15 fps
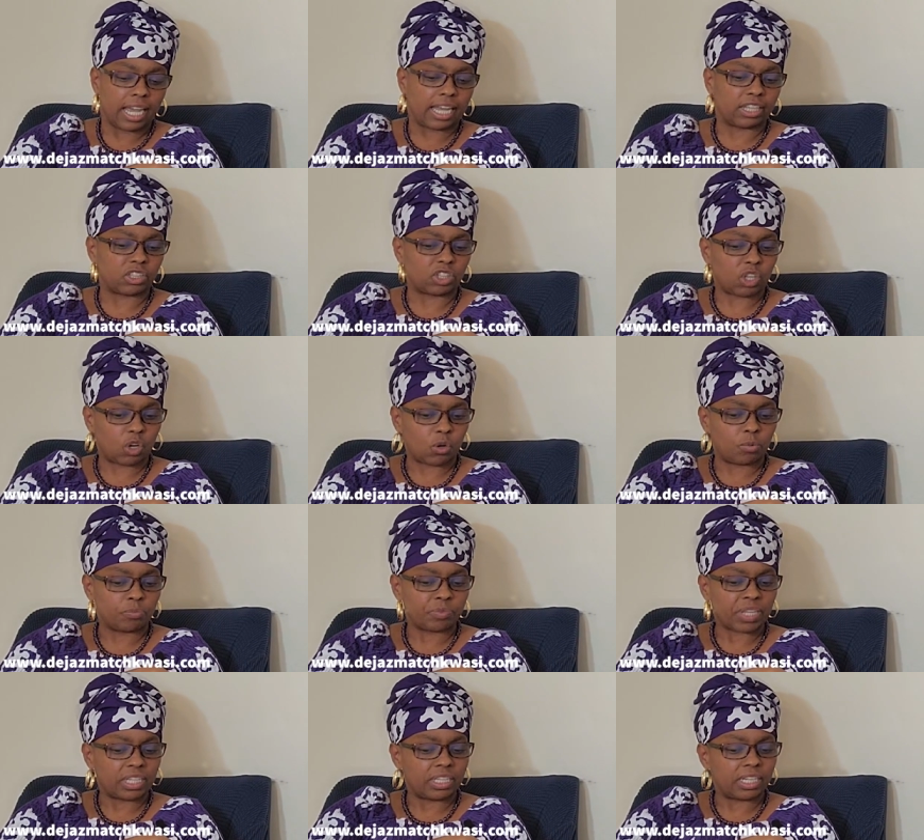And so
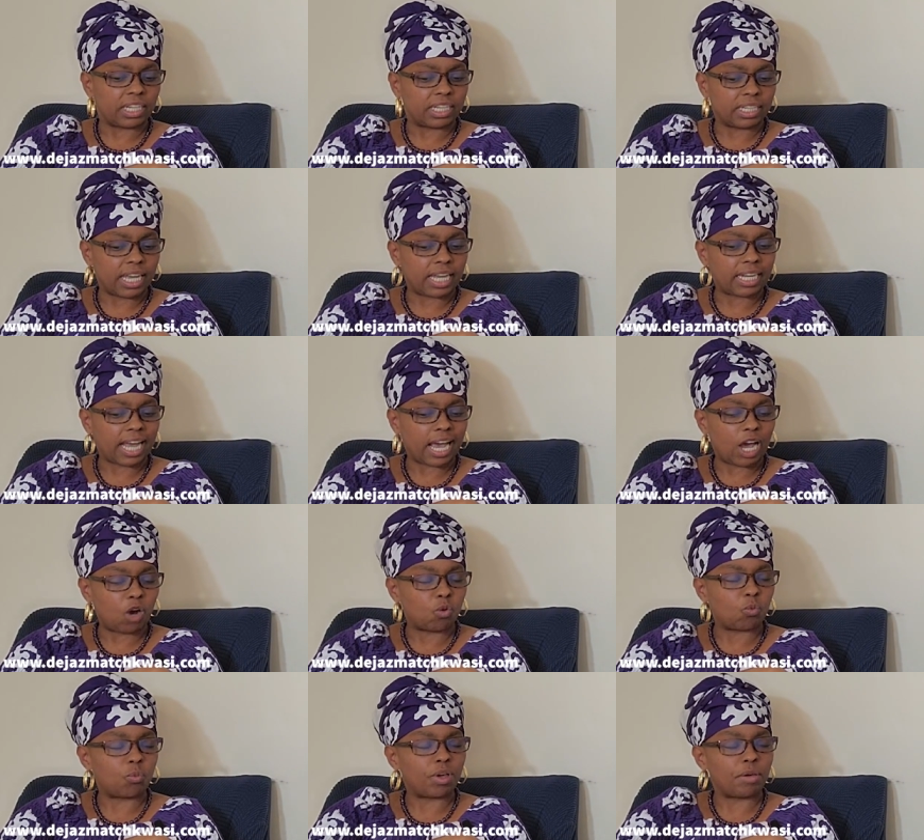looking at
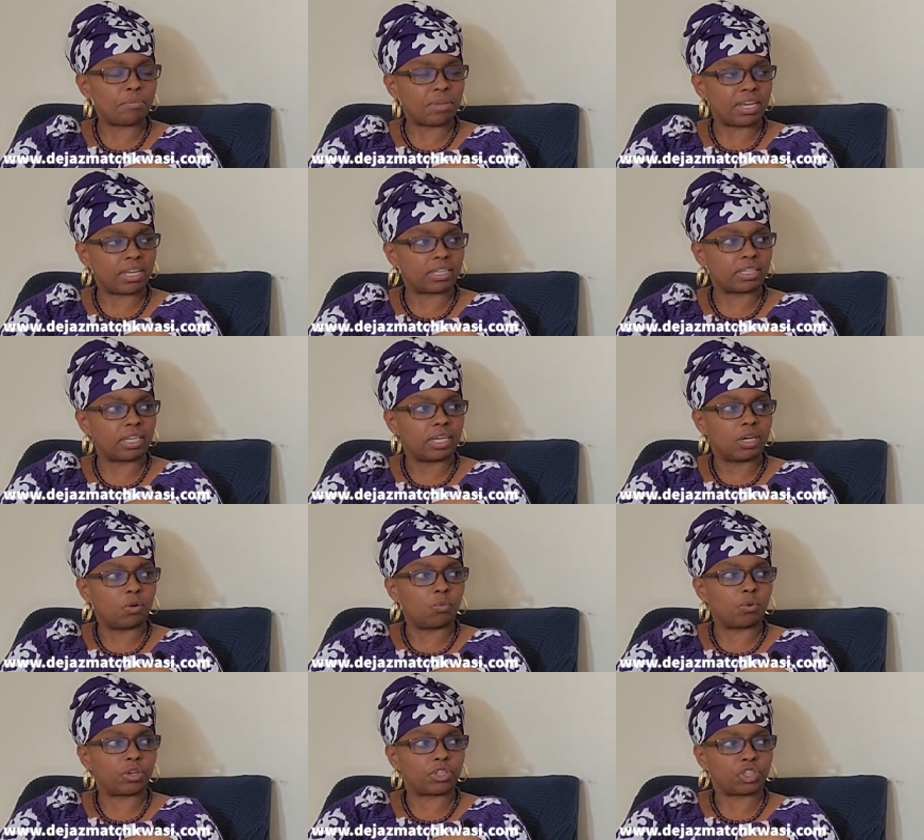how women
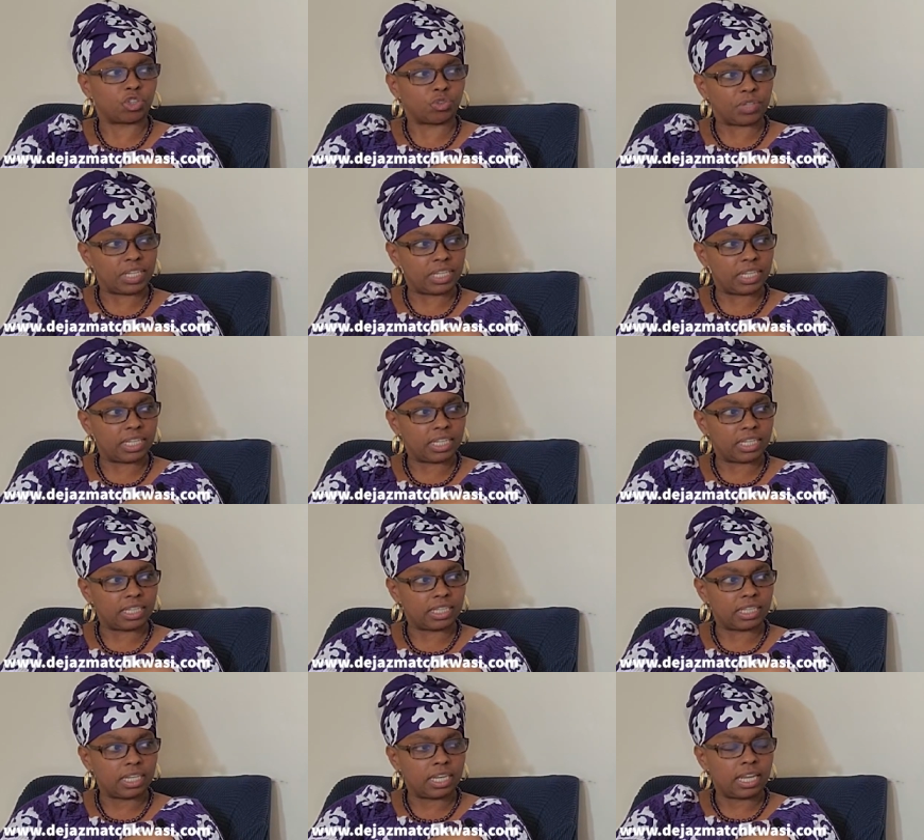were
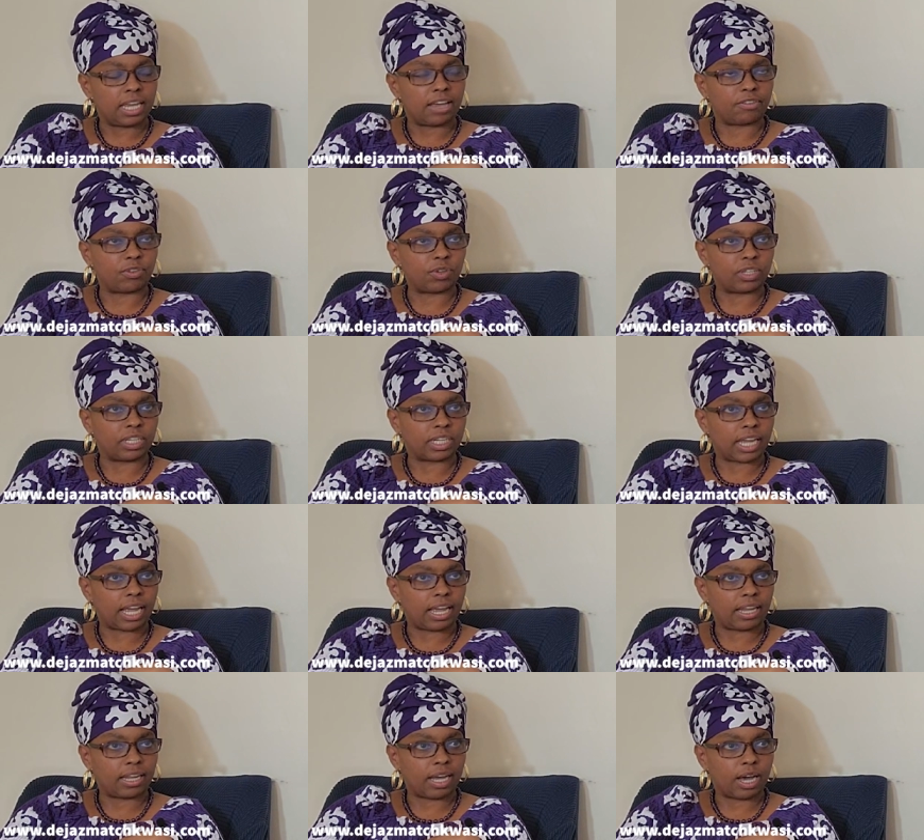treated, if you look
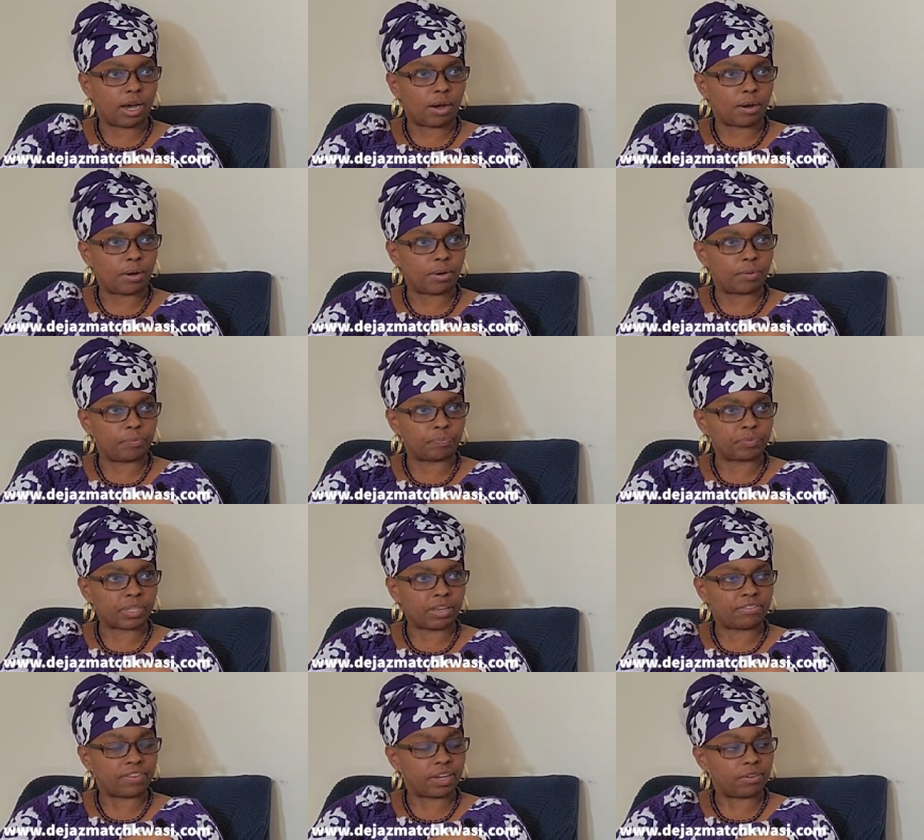at uh,
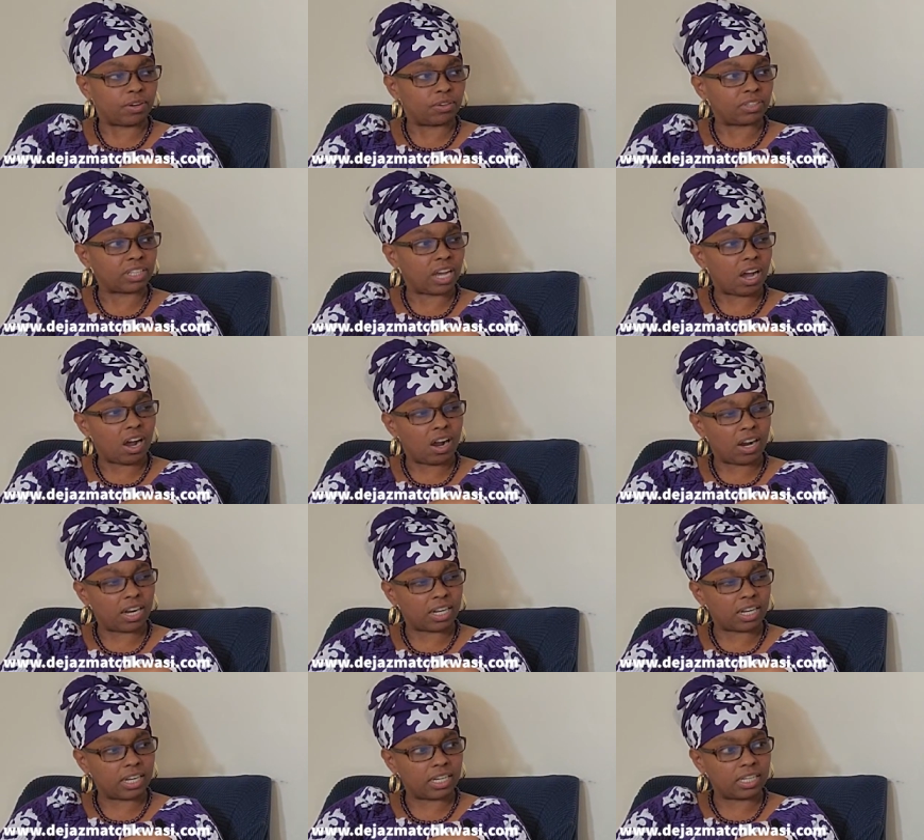Pharaoh
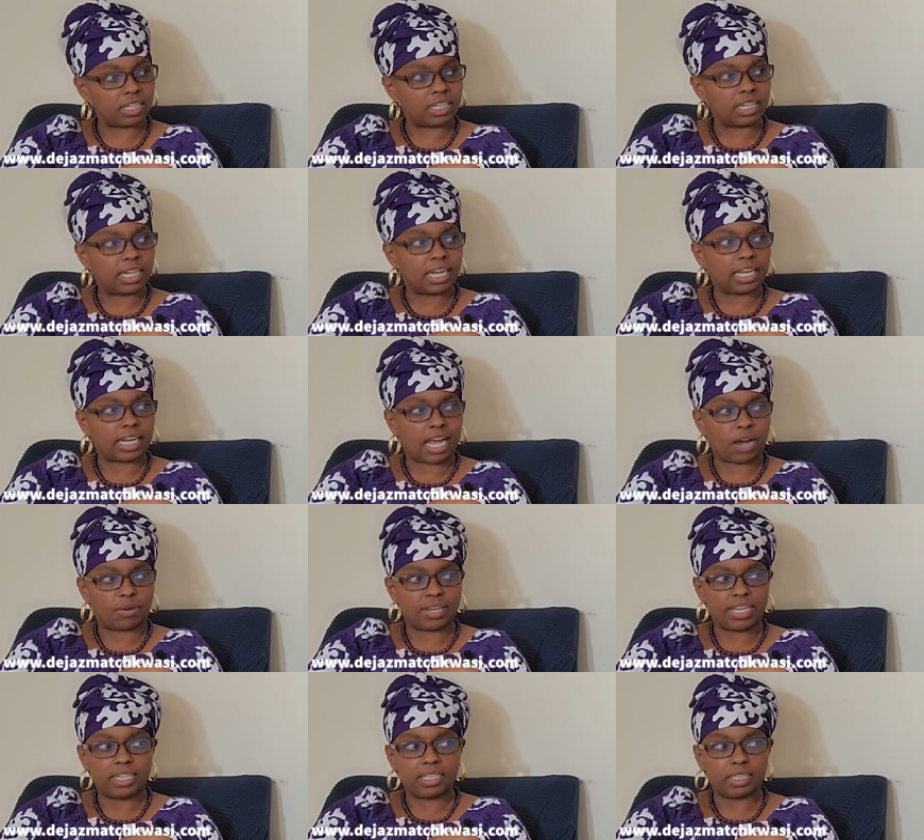Taharka mm-hmm. and
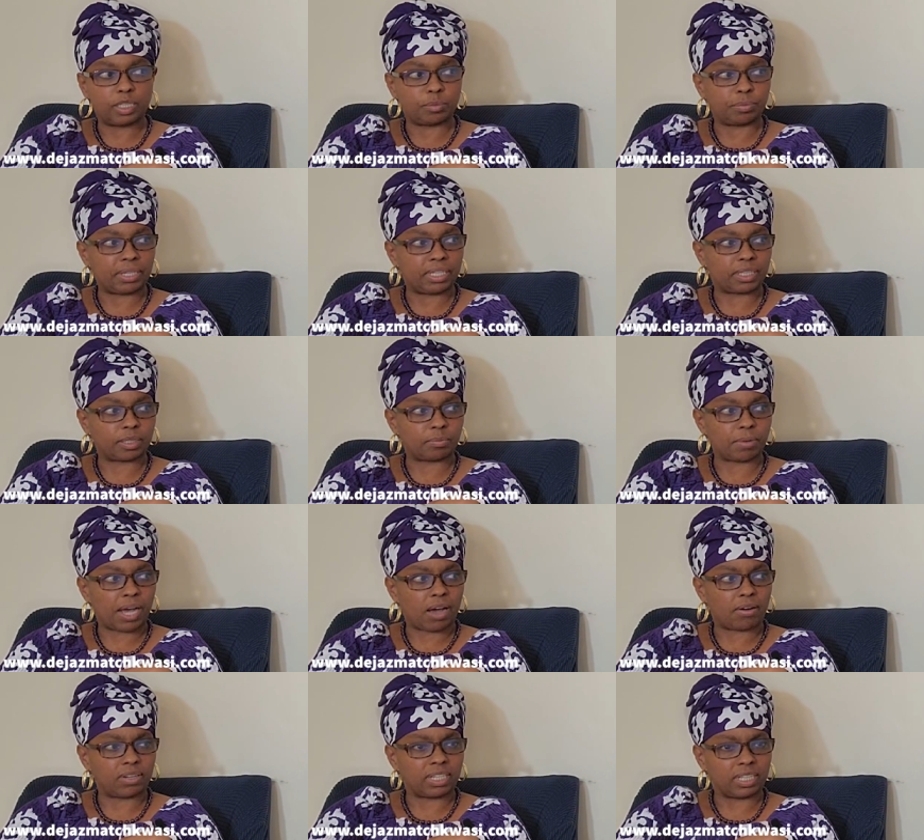how he speaks
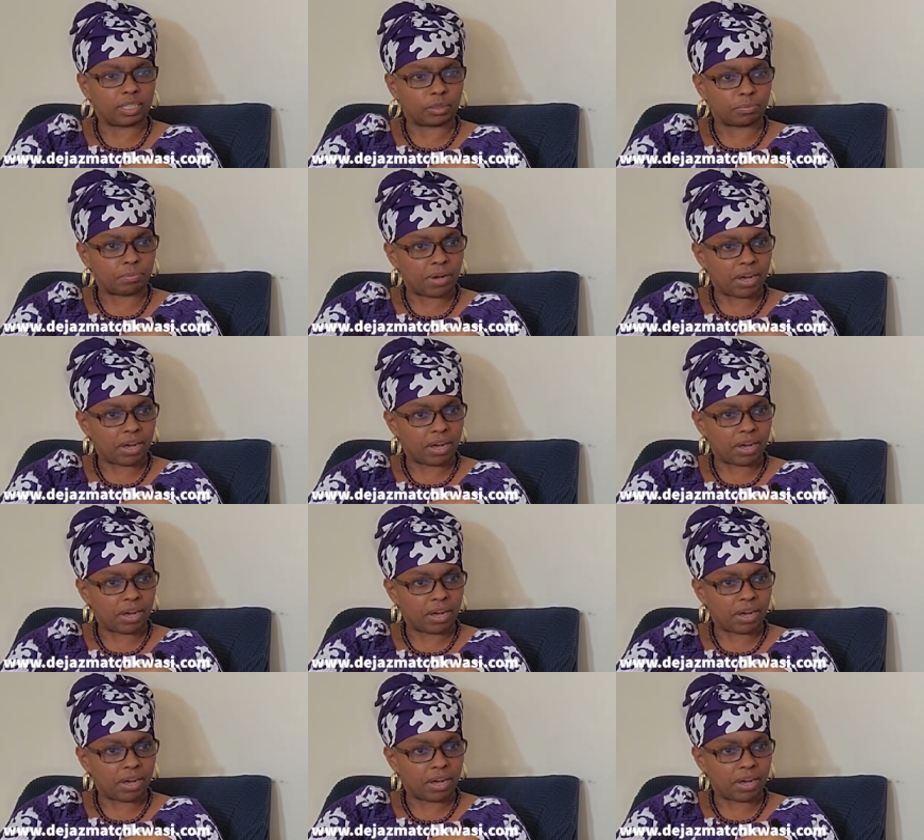about his